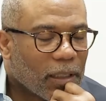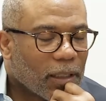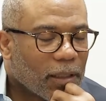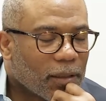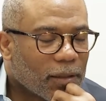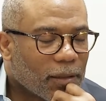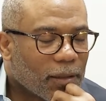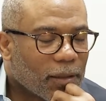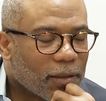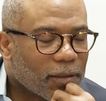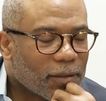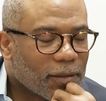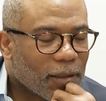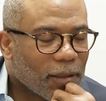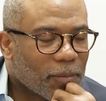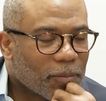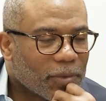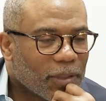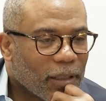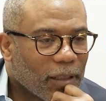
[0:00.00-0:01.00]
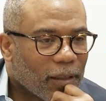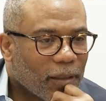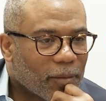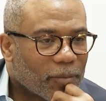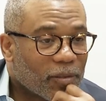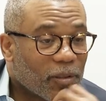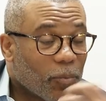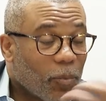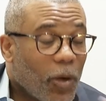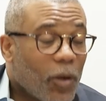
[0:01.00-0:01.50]
And
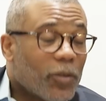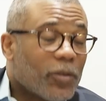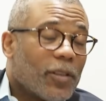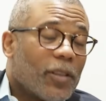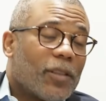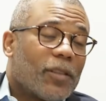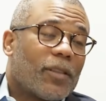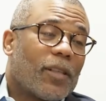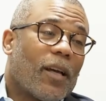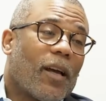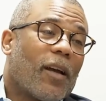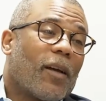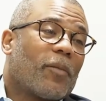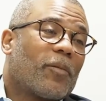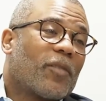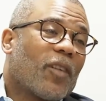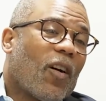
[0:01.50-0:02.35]
sometimes, and most of the times,